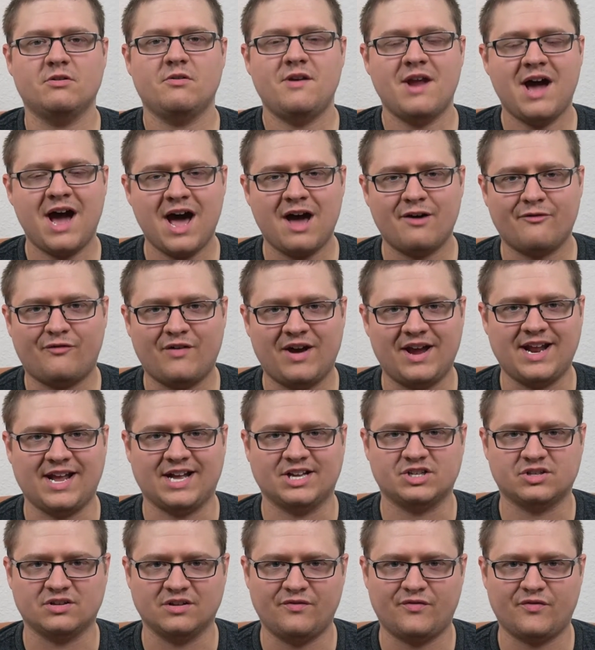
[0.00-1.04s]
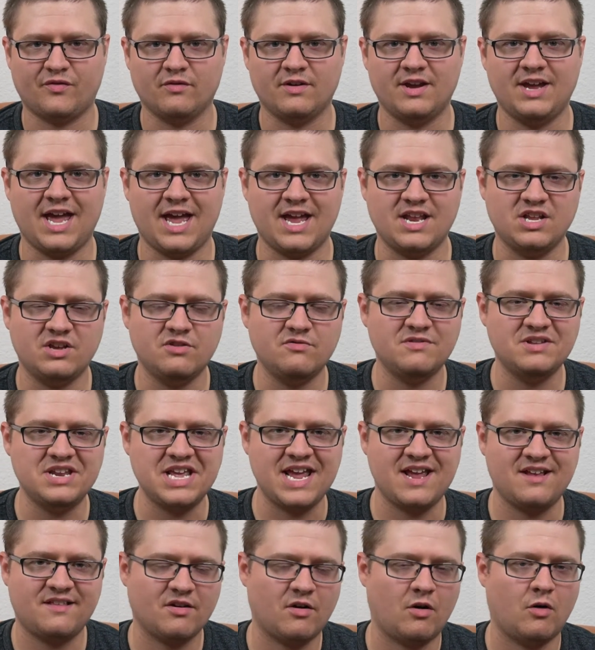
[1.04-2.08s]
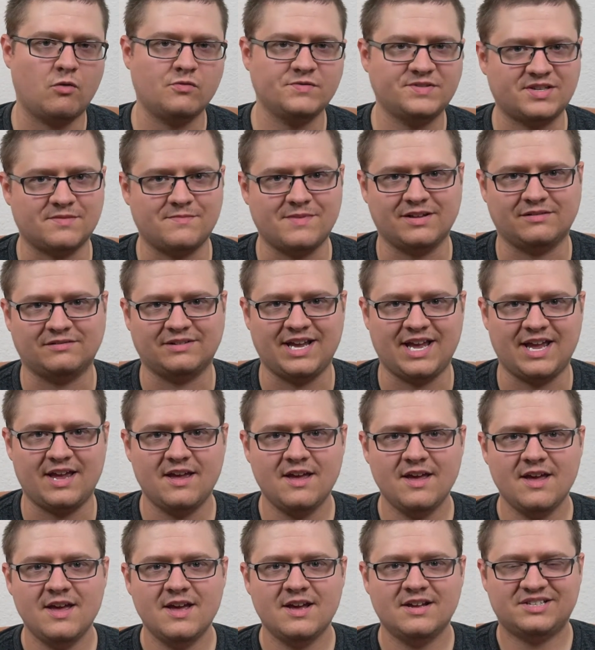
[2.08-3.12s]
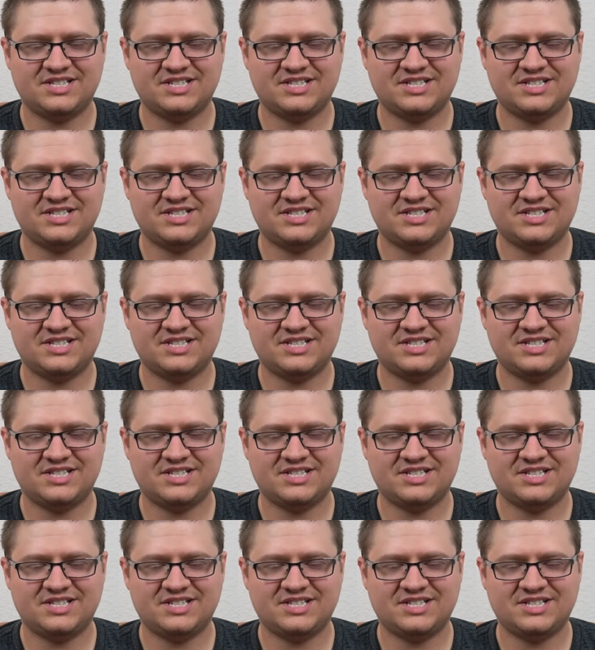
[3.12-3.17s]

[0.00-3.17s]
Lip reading: You're not financially free, and you need to ultimately